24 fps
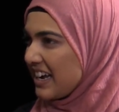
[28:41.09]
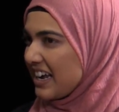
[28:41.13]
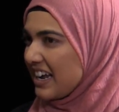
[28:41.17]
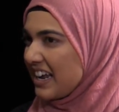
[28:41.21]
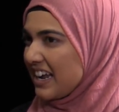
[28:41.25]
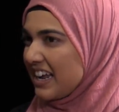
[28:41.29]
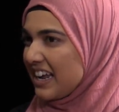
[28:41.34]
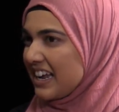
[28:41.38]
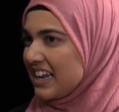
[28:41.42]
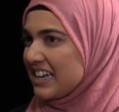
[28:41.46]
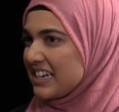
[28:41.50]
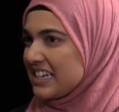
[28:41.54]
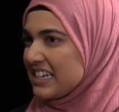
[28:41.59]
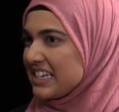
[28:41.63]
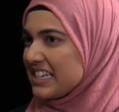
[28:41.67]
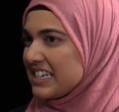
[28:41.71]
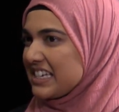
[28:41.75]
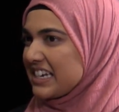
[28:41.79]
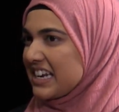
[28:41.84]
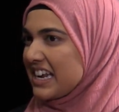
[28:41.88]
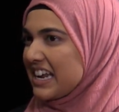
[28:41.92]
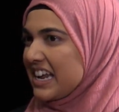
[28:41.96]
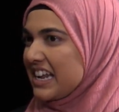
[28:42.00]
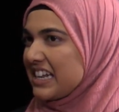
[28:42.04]
And
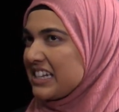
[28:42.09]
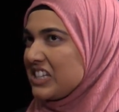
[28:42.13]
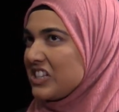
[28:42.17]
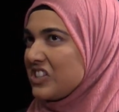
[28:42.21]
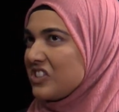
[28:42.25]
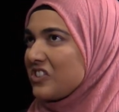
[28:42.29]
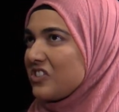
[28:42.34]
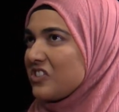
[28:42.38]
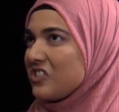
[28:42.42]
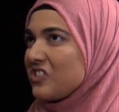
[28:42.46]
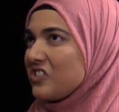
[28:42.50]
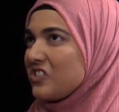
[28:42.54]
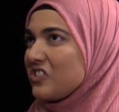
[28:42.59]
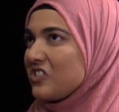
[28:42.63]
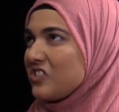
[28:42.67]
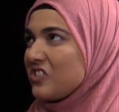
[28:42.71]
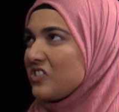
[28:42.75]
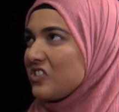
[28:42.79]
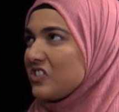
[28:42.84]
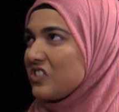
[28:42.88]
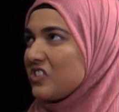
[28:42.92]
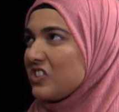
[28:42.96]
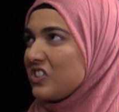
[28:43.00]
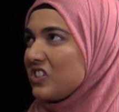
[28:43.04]
and so,
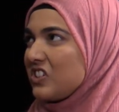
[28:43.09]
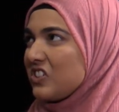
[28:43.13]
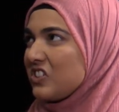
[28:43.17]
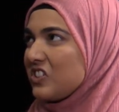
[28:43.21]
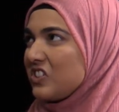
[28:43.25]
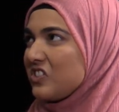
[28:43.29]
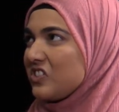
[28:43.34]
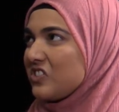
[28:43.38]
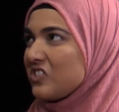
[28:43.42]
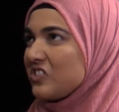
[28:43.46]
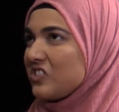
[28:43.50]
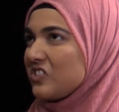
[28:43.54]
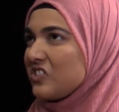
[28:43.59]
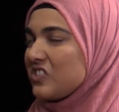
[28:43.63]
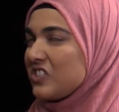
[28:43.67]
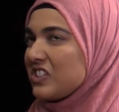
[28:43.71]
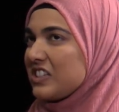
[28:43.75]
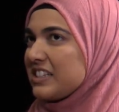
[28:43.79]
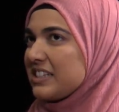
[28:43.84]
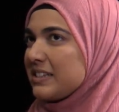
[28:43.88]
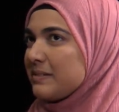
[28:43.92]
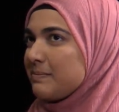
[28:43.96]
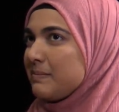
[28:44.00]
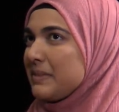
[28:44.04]
you know,
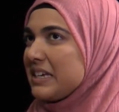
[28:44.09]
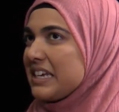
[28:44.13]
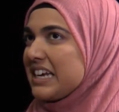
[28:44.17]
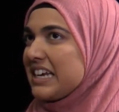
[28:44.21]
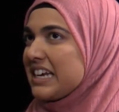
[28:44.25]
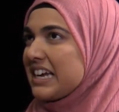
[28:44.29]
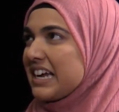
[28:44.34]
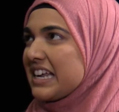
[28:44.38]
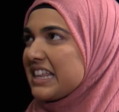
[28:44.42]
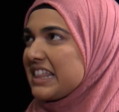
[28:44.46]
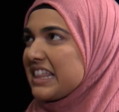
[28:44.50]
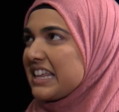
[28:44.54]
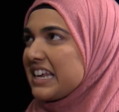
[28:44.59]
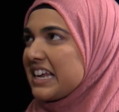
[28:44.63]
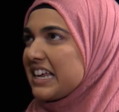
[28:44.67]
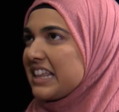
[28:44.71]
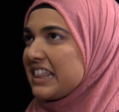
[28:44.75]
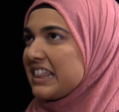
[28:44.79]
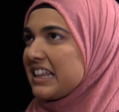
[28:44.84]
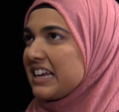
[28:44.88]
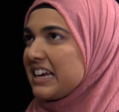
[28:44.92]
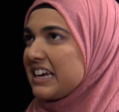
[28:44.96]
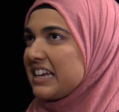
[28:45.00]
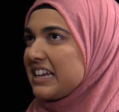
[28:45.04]
to me, I
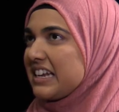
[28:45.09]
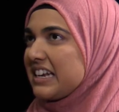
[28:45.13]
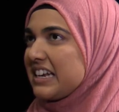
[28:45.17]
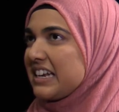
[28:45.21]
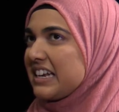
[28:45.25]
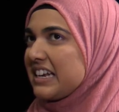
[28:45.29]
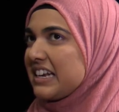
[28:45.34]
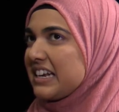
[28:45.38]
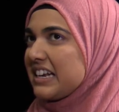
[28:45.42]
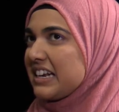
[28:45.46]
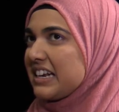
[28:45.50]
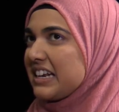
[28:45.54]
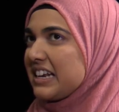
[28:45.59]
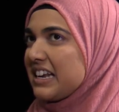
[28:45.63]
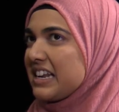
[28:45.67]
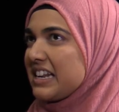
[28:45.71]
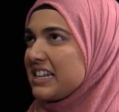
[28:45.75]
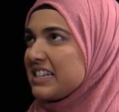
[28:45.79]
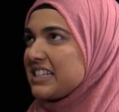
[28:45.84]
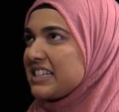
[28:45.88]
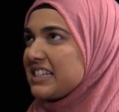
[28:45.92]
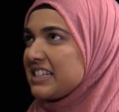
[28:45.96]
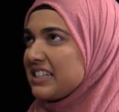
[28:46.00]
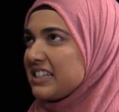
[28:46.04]
think that
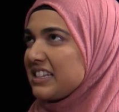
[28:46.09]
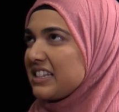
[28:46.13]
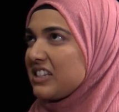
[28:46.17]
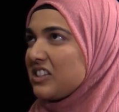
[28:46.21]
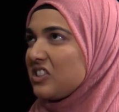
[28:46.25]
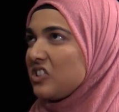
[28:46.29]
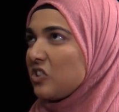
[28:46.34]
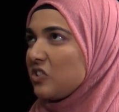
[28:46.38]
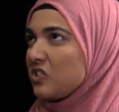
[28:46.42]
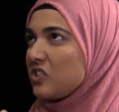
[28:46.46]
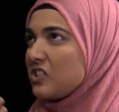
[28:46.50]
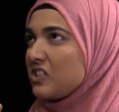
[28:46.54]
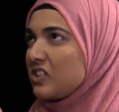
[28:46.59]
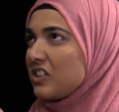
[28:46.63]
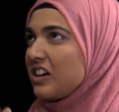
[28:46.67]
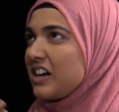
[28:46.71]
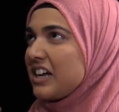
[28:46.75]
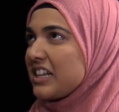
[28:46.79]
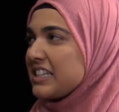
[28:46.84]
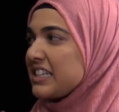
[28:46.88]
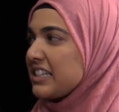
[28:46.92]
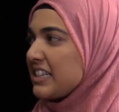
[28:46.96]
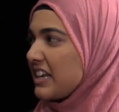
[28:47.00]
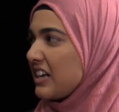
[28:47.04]
it's the
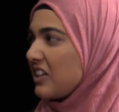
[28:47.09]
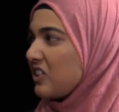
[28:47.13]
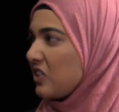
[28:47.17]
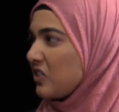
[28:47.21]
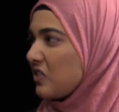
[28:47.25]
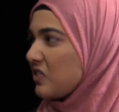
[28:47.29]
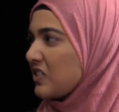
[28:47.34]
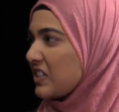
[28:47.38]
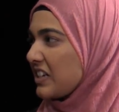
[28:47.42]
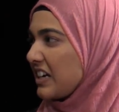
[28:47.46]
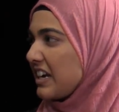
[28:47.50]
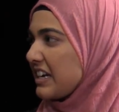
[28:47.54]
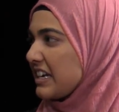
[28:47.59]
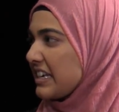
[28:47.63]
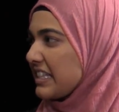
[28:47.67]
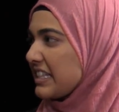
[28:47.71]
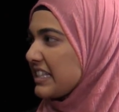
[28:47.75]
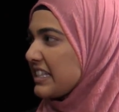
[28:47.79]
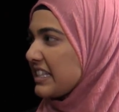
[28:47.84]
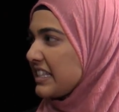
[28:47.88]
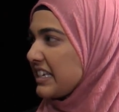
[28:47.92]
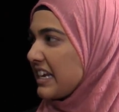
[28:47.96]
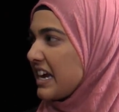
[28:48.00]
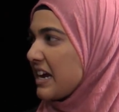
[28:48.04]
thoughts like those kind of
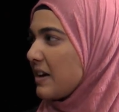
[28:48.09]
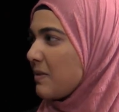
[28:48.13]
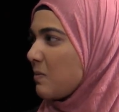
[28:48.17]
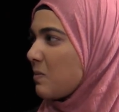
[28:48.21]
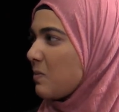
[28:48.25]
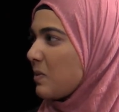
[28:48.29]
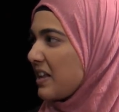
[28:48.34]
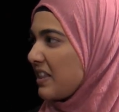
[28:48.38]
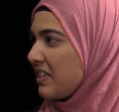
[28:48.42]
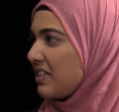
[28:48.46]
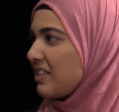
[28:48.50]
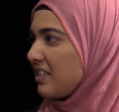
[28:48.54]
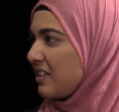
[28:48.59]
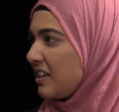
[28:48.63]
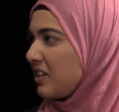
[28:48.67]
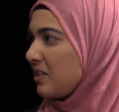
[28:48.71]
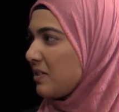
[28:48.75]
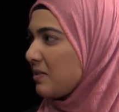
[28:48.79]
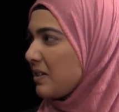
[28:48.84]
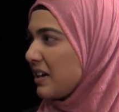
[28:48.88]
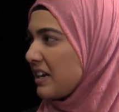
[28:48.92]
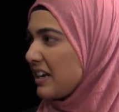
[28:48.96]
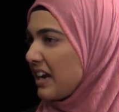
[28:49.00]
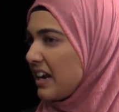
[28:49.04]
stay with
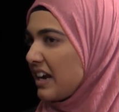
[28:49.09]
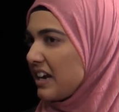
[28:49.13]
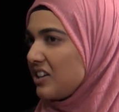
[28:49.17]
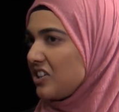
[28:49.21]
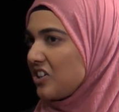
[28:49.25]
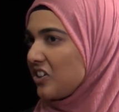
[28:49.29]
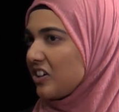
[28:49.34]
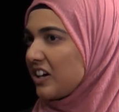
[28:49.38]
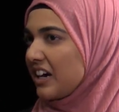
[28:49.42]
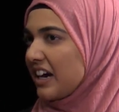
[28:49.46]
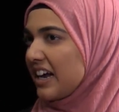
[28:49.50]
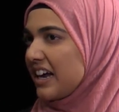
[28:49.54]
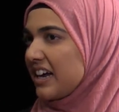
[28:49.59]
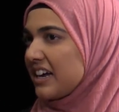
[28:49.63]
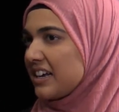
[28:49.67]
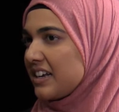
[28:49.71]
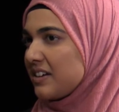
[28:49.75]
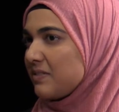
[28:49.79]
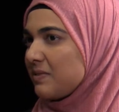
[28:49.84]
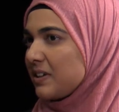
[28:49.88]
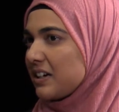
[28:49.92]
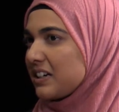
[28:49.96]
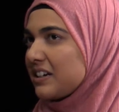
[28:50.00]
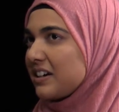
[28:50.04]
you and in your
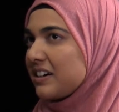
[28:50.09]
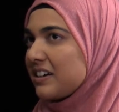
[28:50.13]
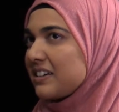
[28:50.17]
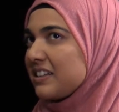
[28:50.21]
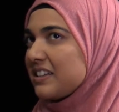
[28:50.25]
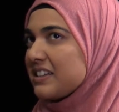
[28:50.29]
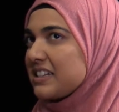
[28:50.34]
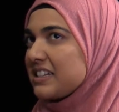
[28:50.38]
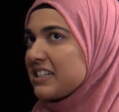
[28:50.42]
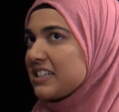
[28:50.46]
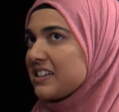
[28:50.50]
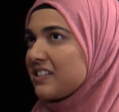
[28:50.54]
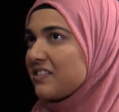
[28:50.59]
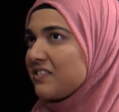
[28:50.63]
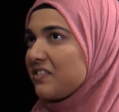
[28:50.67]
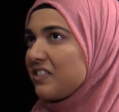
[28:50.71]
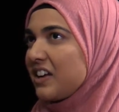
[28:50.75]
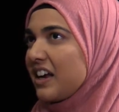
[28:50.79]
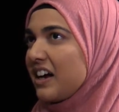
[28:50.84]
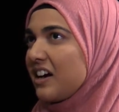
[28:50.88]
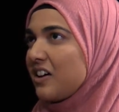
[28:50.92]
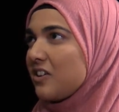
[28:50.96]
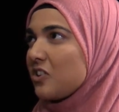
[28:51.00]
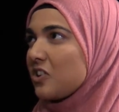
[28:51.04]
head regardless of
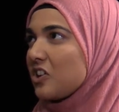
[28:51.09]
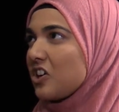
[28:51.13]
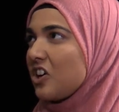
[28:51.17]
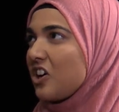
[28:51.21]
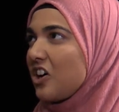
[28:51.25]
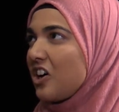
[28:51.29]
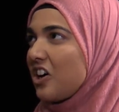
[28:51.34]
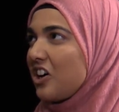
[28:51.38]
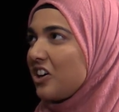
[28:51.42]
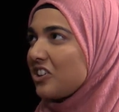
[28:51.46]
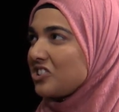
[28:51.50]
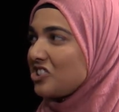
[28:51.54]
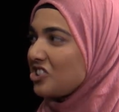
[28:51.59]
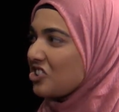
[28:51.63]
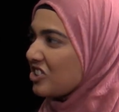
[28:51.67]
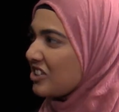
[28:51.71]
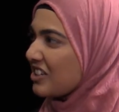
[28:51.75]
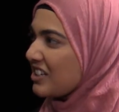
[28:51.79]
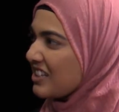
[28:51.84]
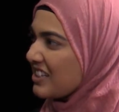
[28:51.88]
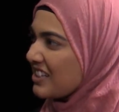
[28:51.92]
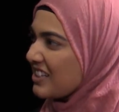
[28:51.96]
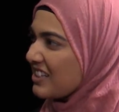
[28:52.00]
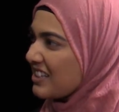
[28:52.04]
how
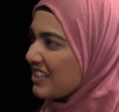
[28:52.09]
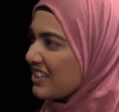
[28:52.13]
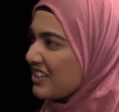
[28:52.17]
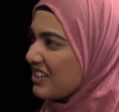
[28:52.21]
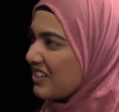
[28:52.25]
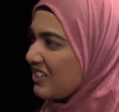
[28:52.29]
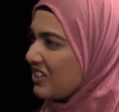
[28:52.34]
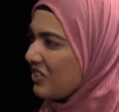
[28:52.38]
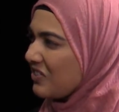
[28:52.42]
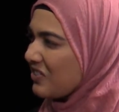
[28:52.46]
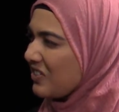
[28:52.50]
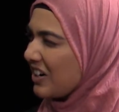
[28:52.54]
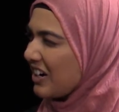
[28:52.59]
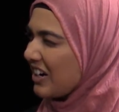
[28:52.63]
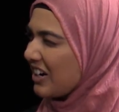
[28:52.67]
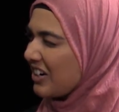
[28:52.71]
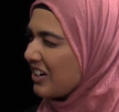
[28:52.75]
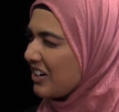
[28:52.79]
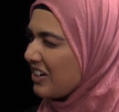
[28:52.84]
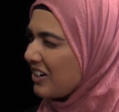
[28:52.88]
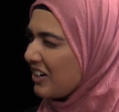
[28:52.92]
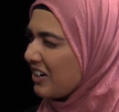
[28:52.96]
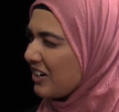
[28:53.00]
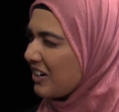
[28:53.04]
conscious you
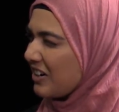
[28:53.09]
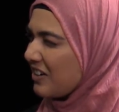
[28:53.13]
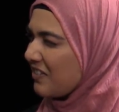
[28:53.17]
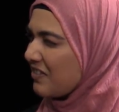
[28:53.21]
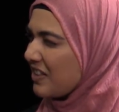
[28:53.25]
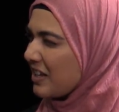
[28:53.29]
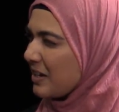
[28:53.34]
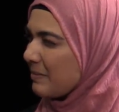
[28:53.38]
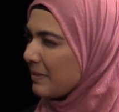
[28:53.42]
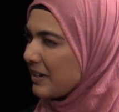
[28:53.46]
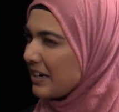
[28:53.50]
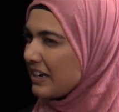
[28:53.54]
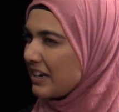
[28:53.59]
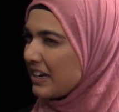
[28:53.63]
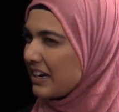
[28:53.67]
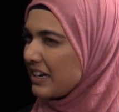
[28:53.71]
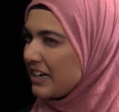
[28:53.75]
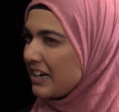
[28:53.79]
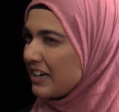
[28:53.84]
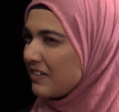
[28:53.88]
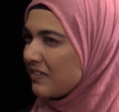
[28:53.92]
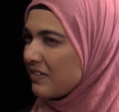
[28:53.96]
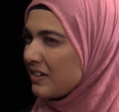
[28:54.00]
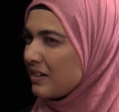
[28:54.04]
are of them at
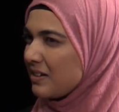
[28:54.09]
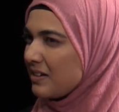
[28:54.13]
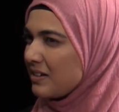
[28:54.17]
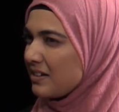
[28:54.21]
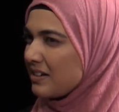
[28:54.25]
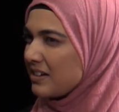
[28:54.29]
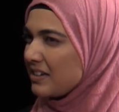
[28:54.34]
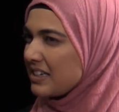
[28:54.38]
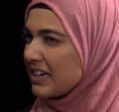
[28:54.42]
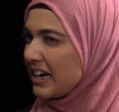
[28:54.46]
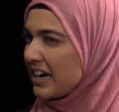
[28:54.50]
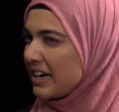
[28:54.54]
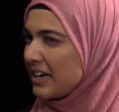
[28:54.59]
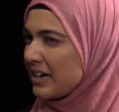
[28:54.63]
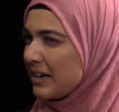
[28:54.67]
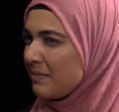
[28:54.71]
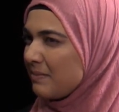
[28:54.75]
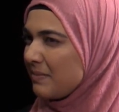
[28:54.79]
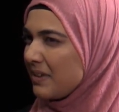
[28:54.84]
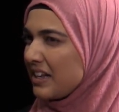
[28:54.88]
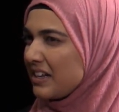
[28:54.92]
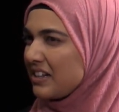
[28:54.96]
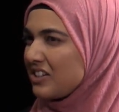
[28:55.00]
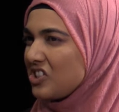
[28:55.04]
any given
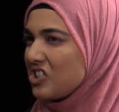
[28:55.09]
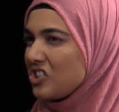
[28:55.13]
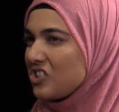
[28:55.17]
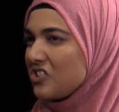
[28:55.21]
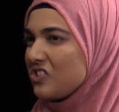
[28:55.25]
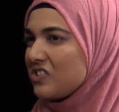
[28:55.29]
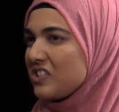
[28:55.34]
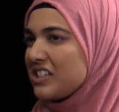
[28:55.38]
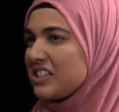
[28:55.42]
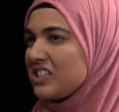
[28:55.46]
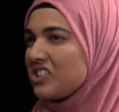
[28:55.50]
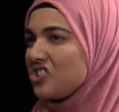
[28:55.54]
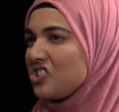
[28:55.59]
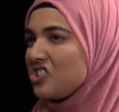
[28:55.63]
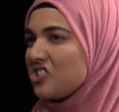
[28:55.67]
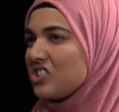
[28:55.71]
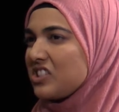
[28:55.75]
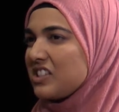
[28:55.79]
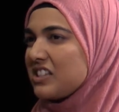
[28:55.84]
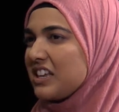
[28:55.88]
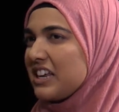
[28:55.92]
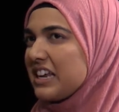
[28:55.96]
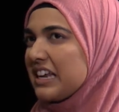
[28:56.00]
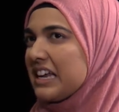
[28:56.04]
time. And so it's
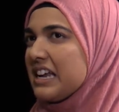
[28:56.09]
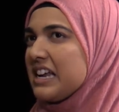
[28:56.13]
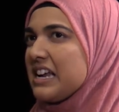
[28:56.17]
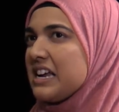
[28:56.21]
just like